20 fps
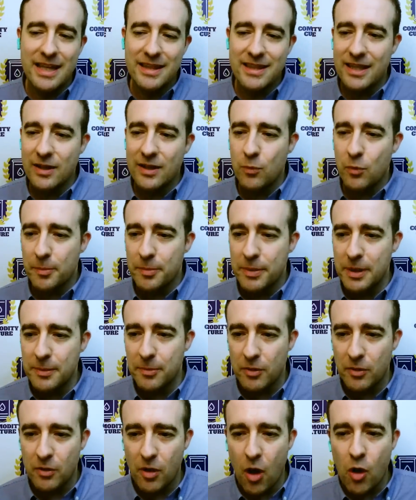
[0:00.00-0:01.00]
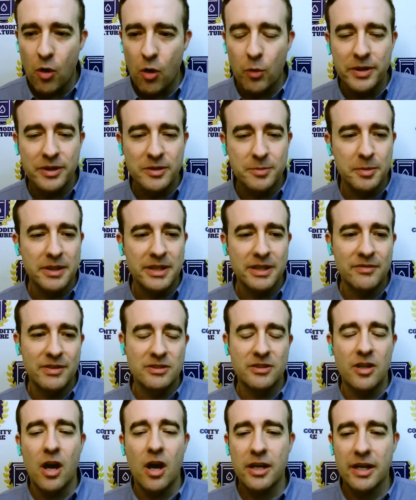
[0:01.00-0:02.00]
thing where people always believe
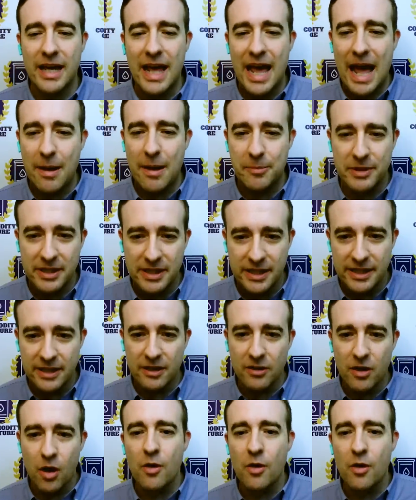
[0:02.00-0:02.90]
it's not going to happen here.